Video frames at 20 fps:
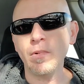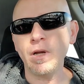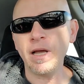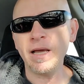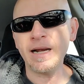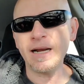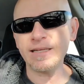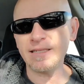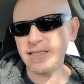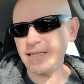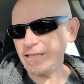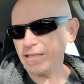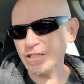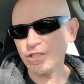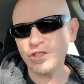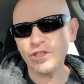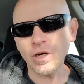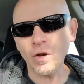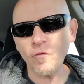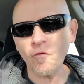and I see the
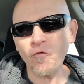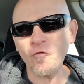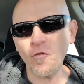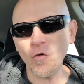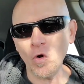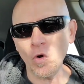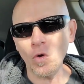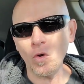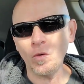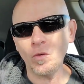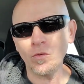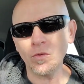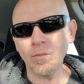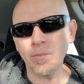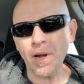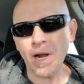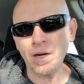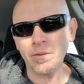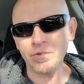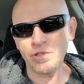shelf full, the
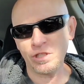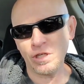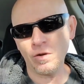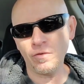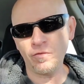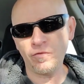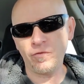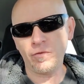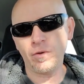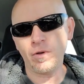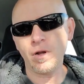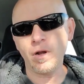bottom shelf.